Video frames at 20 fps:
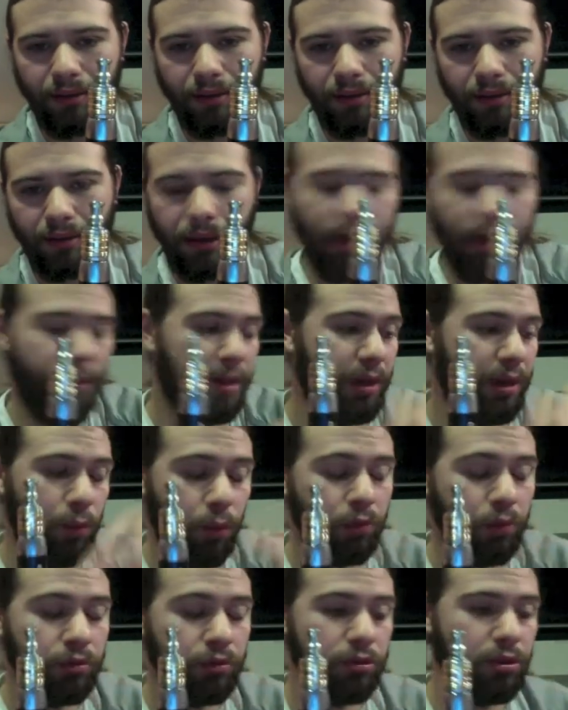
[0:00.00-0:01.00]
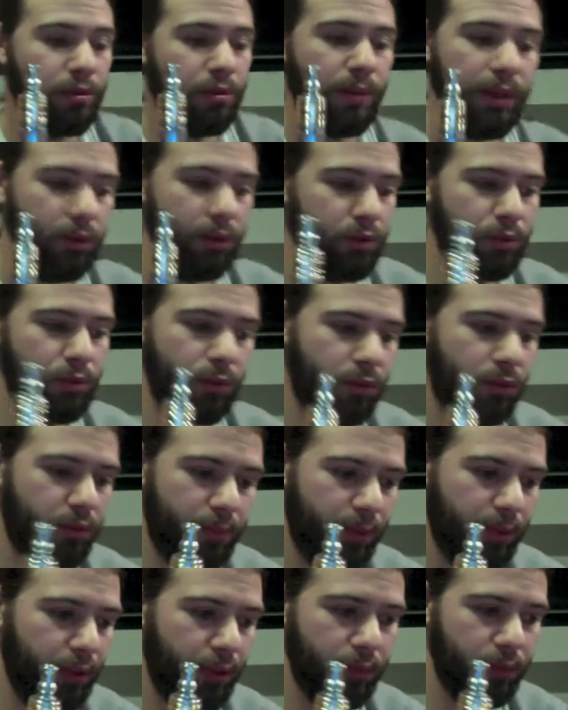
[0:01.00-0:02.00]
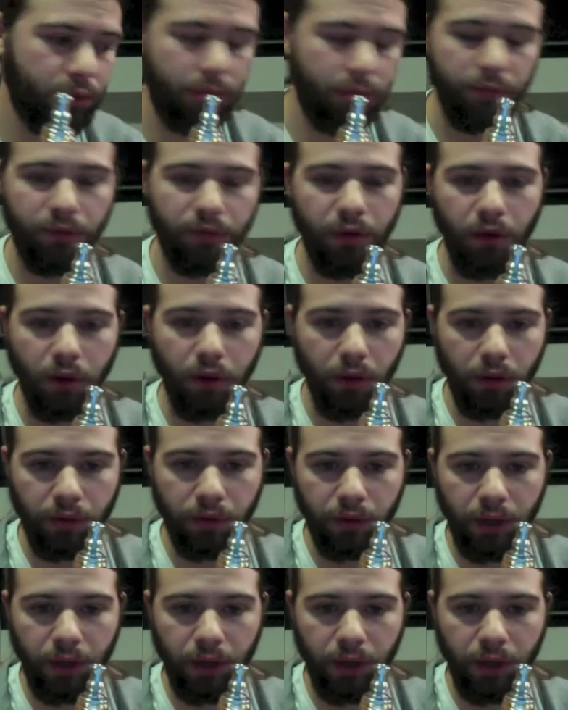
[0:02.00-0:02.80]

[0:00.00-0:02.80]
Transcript: I mean, it wants to be, it doesn't want to be loose and fall off,